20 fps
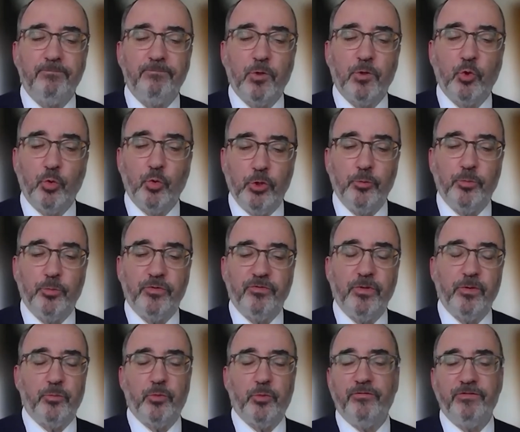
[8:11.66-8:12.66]
group, from
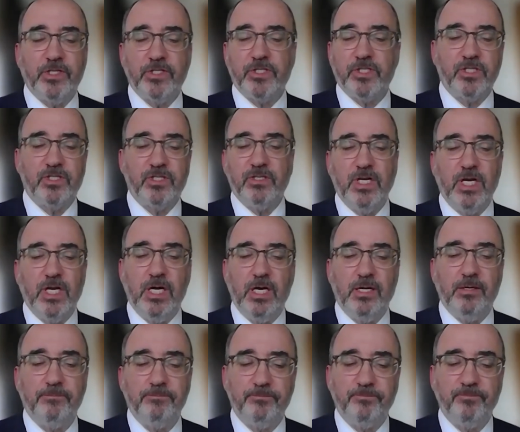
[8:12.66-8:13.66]
the previous
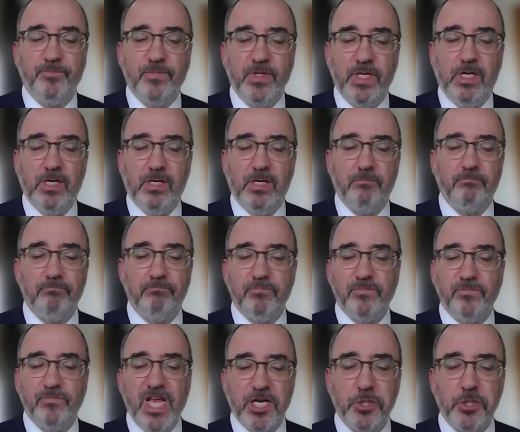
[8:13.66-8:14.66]

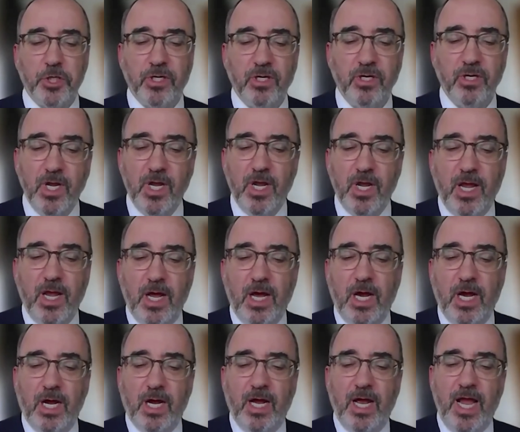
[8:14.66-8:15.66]
section,
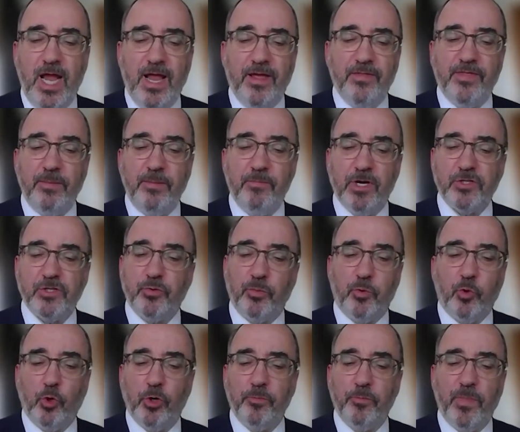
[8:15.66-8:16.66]
and they must
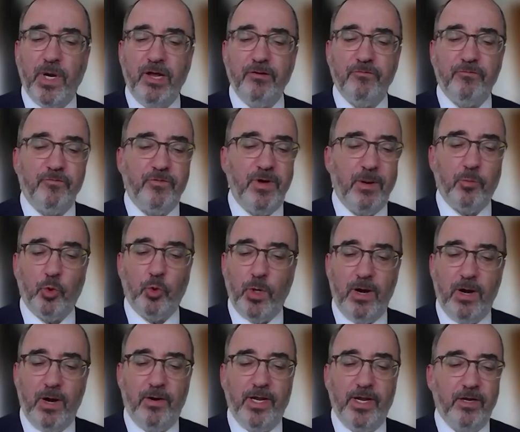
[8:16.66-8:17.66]
report by
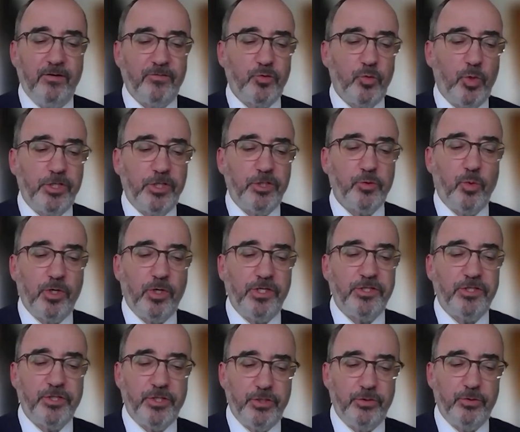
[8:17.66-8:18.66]
February of
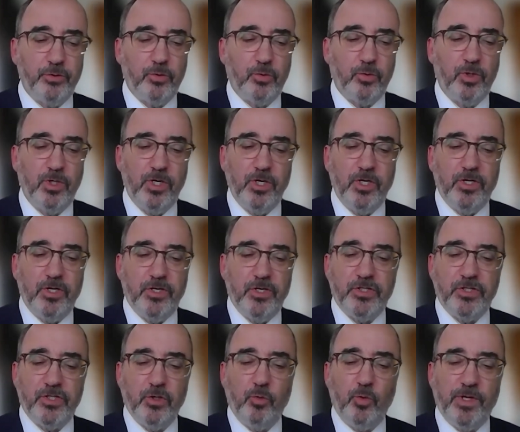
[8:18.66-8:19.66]
2022.
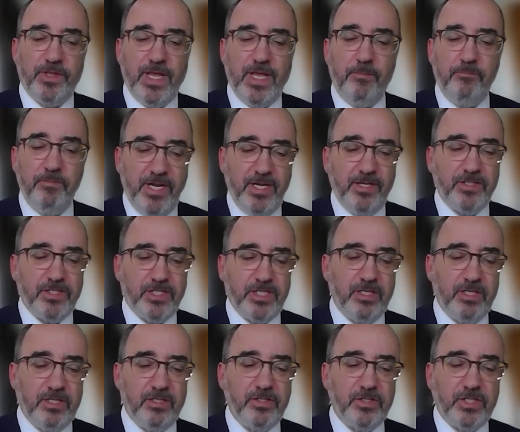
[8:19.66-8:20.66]
So what that means
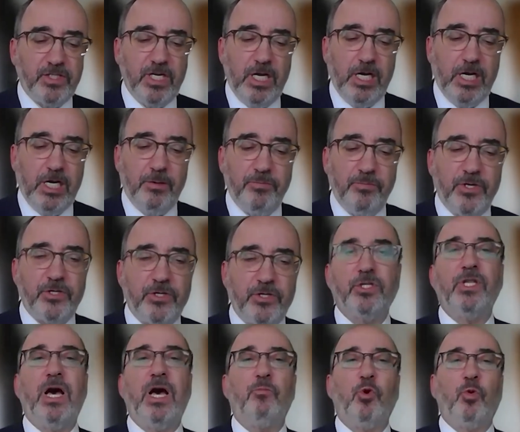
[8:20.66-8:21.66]
is there's a
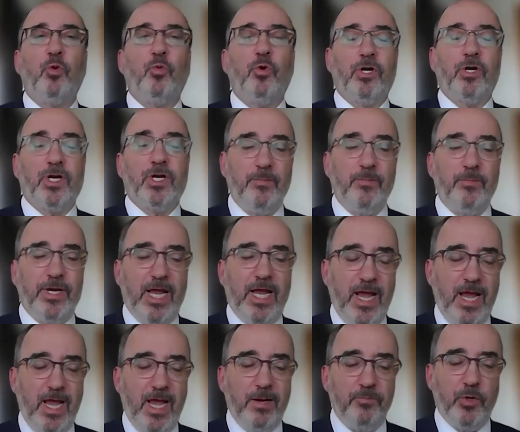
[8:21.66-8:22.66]
lot more work coming
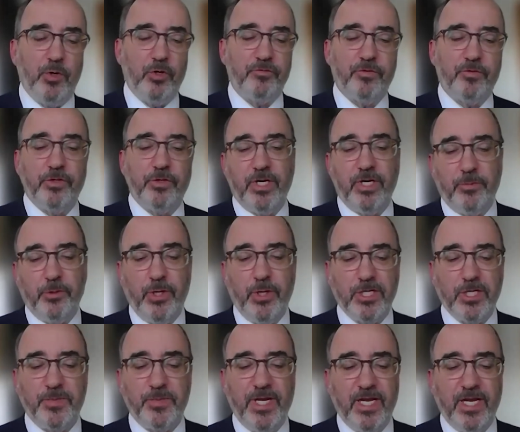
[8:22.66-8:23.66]
ahead, both for the
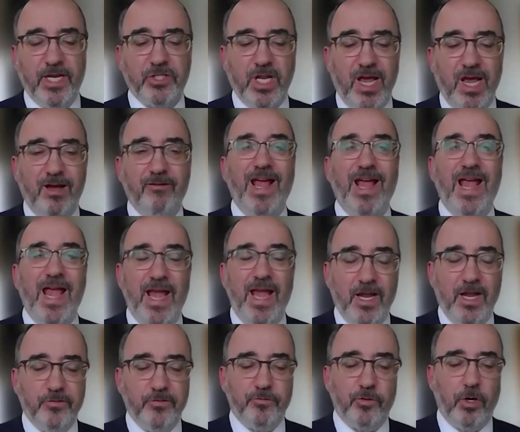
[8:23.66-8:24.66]
WSBA staff
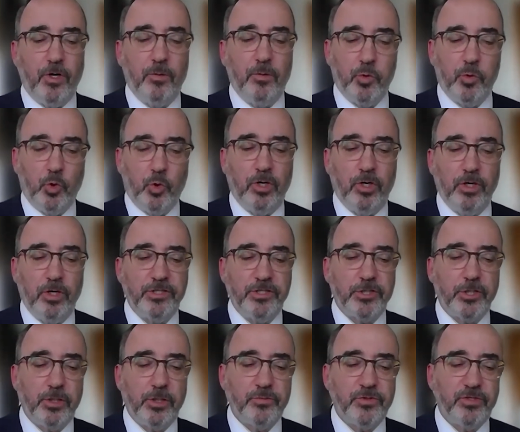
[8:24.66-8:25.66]
and for our board in
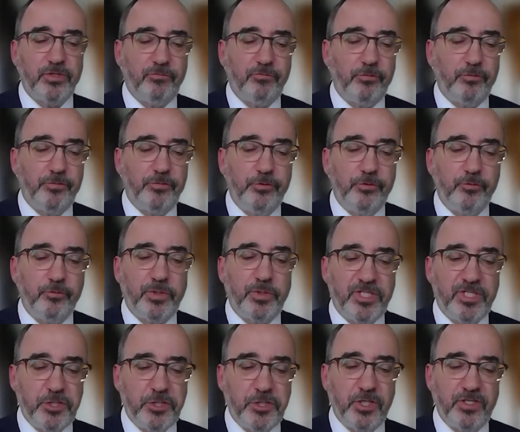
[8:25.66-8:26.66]
terms of review of
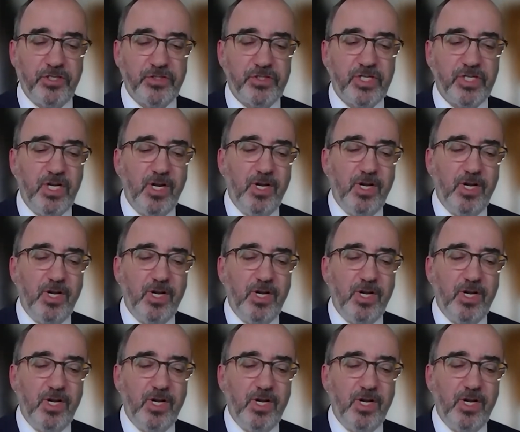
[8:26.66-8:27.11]
petitions.